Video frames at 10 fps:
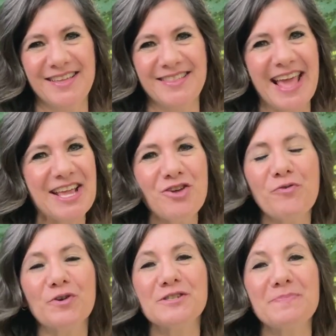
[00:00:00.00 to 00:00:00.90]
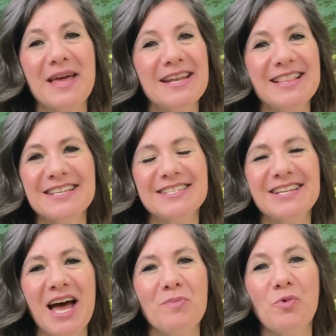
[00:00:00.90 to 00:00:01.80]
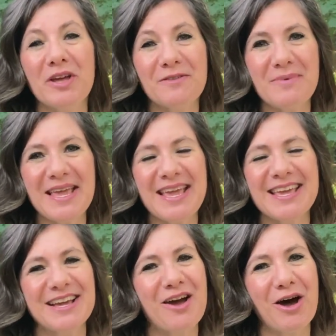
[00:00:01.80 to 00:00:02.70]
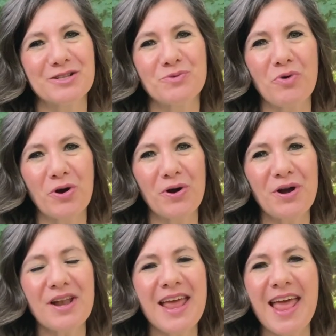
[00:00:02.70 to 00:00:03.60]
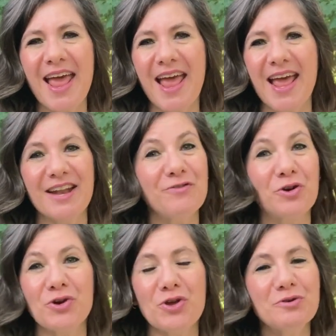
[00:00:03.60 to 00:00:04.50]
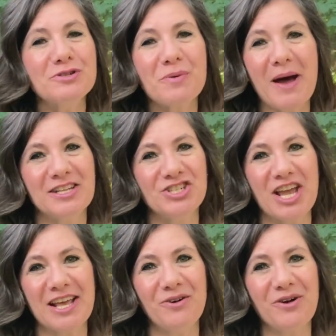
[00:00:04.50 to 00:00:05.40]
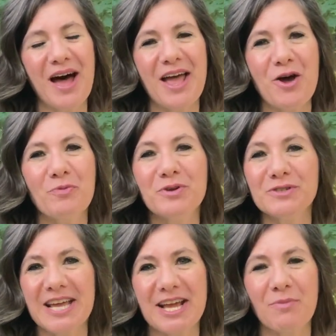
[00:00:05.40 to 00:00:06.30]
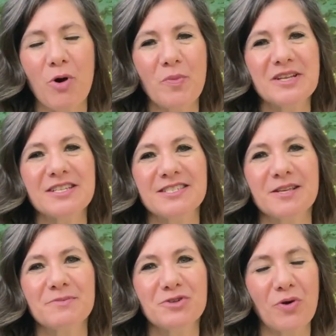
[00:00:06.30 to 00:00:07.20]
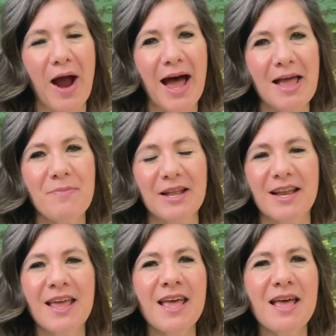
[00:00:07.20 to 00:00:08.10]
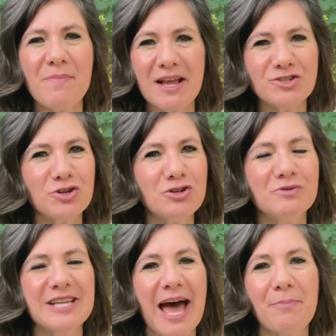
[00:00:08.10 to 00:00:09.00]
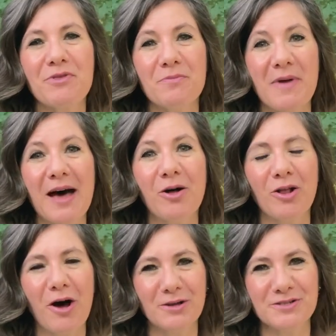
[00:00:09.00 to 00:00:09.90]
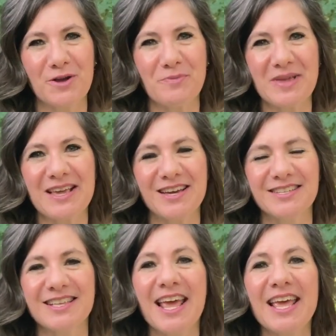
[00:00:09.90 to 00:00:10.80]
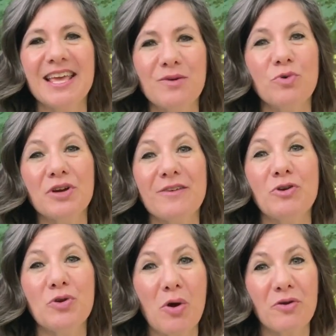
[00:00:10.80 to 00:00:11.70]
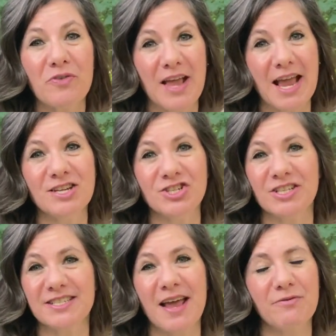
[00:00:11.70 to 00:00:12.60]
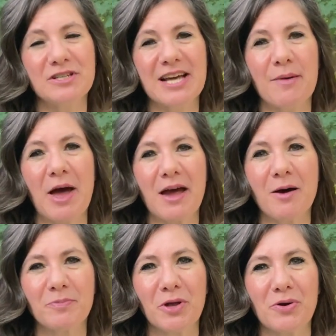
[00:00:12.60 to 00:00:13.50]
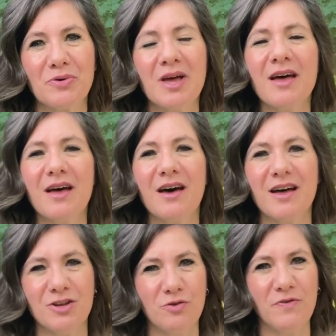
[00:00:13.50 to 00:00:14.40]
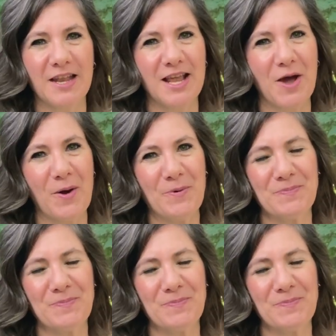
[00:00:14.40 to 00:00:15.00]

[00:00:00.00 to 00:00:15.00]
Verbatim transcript: Thank you for spending this time with me in God's Word. And if you're new to my channel, I hope you'll take a moment to subscribe, and make sure you tap the bell also, because it will give you notifications every time I upload a new video.